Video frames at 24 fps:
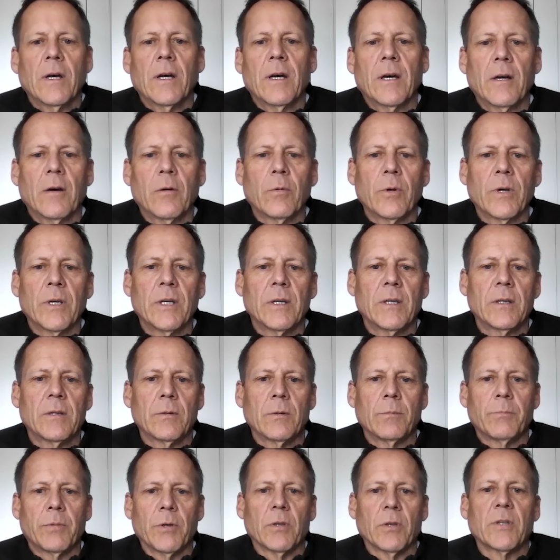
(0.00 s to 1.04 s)
how we
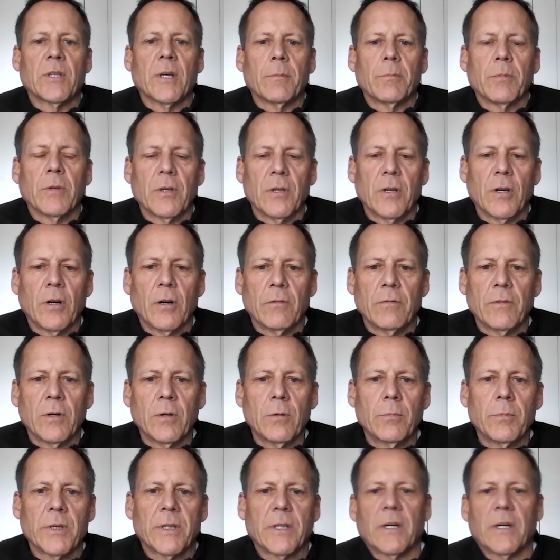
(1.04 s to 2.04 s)
built up Lenovo,